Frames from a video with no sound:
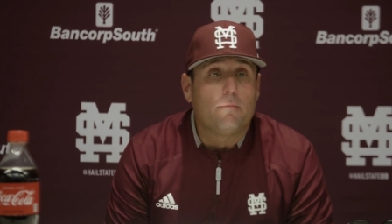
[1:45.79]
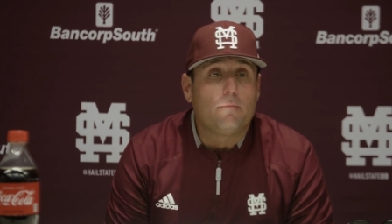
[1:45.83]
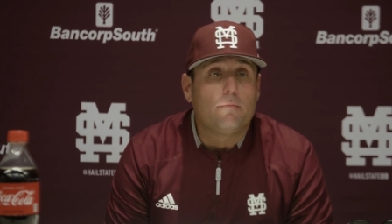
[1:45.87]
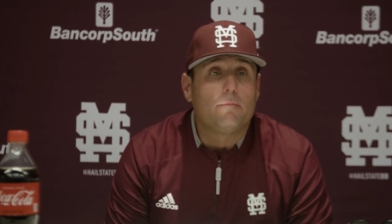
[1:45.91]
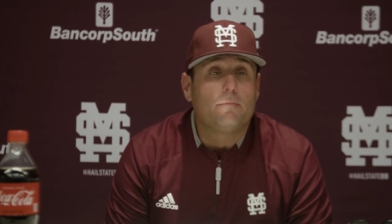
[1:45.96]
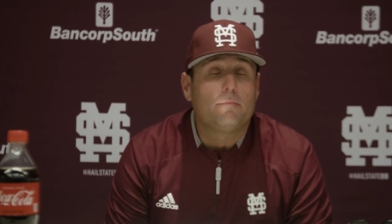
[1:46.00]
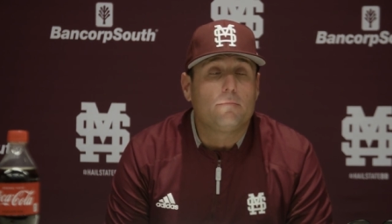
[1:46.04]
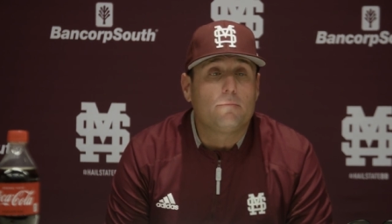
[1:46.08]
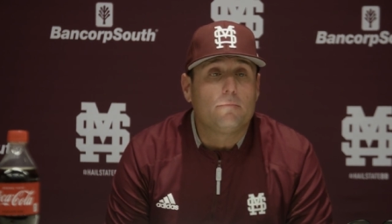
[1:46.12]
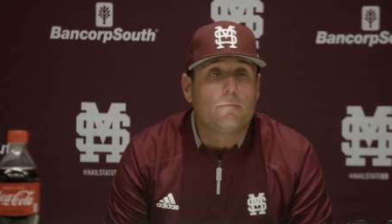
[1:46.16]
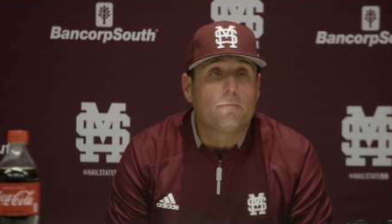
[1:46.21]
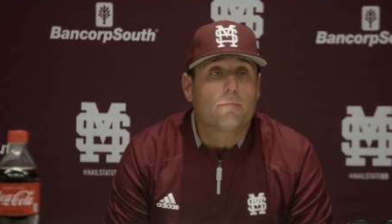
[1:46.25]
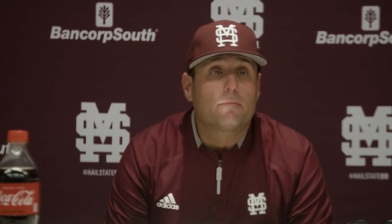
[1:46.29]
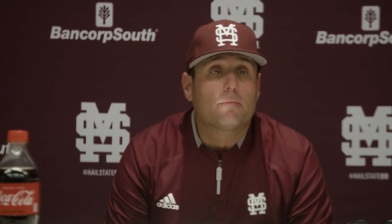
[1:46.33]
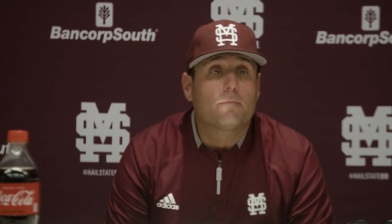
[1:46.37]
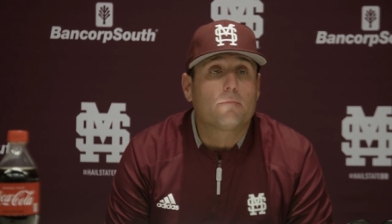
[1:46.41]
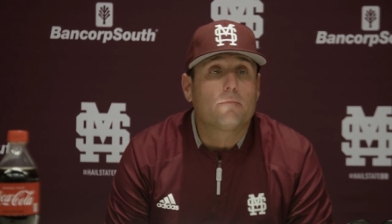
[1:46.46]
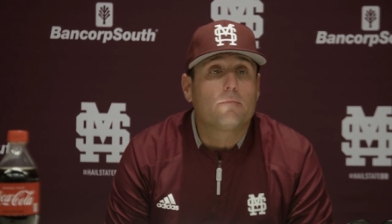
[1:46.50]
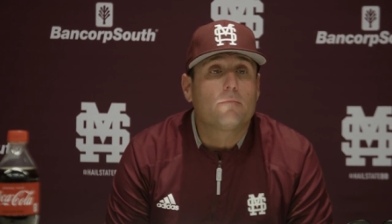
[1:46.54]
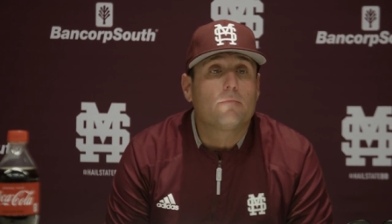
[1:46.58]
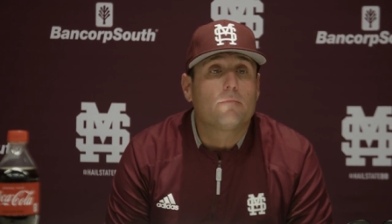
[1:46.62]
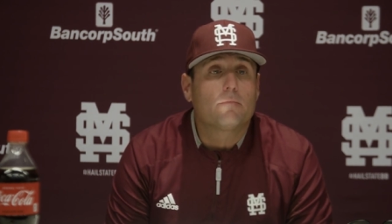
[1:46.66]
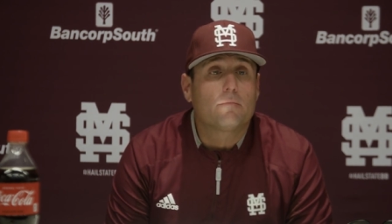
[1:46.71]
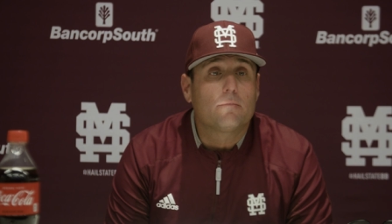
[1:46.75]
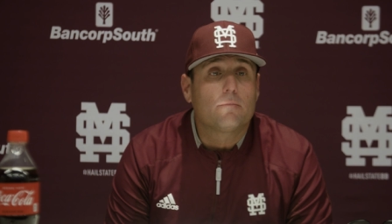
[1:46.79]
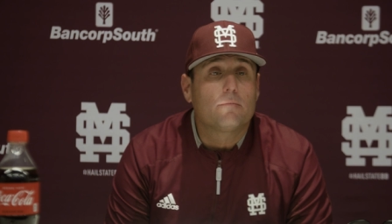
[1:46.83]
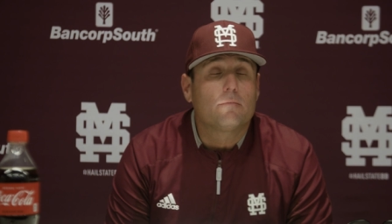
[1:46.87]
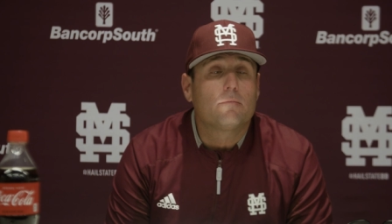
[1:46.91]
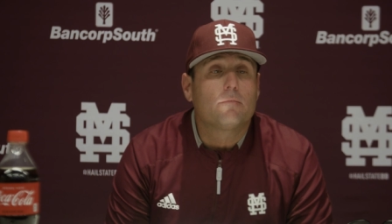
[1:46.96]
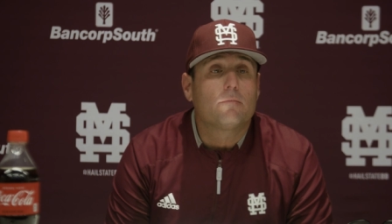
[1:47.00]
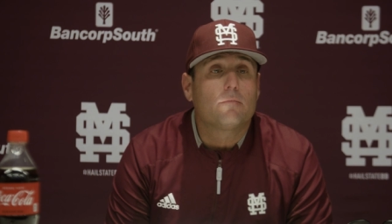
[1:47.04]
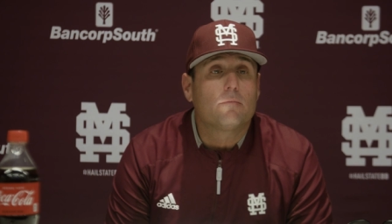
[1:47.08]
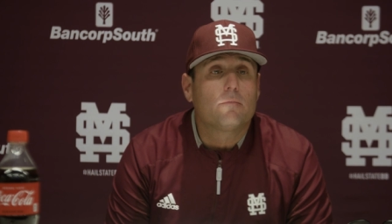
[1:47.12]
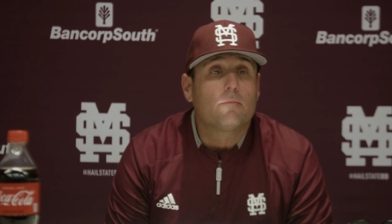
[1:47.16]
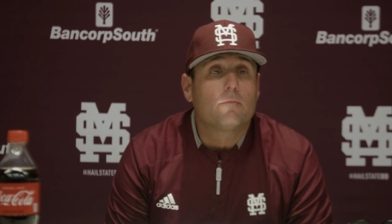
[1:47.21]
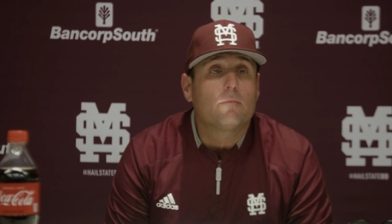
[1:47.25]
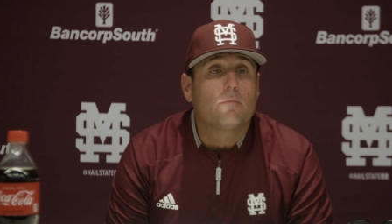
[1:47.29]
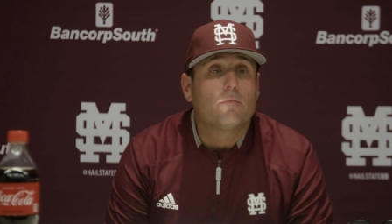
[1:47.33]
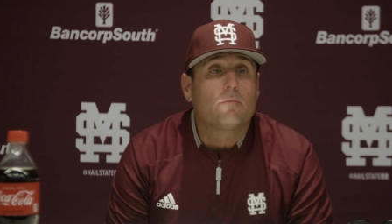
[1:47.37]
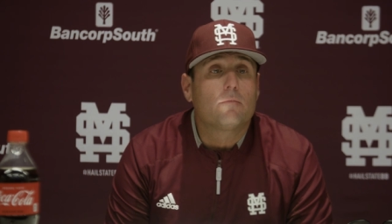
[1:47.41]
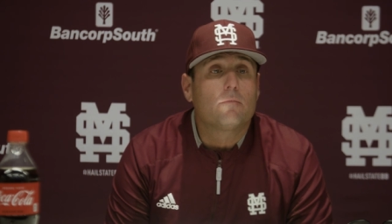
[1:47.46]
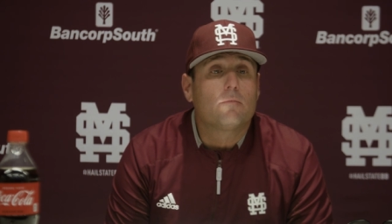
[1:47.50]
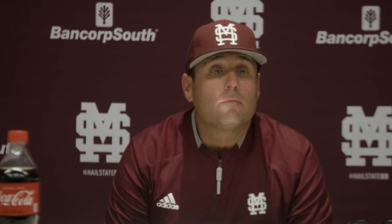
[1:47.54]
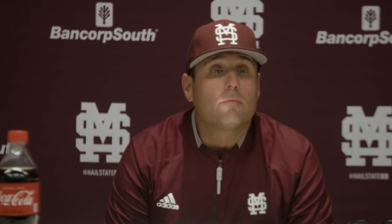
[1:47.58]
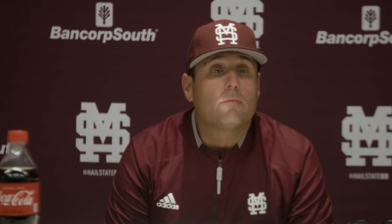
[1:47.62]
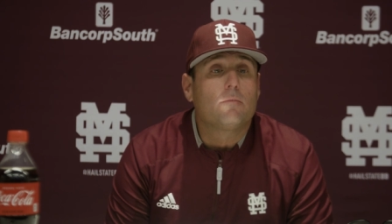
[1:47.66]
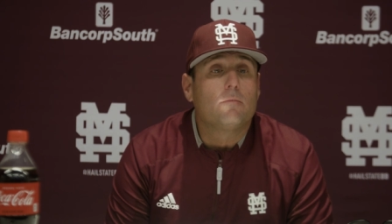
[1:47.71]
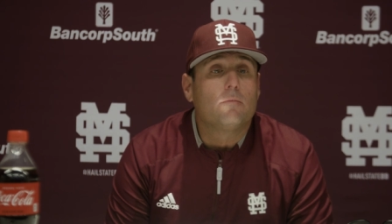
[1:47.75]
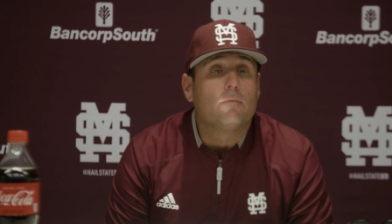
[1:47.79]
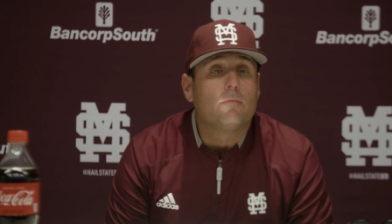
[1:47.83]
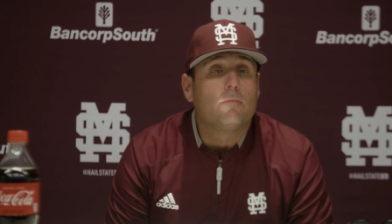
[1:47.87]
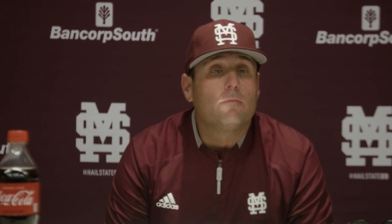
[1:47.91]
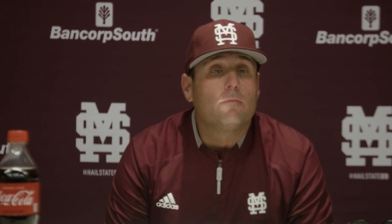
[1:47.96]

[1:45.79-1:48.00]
Uh, you know, obviously he's living up to your potential, but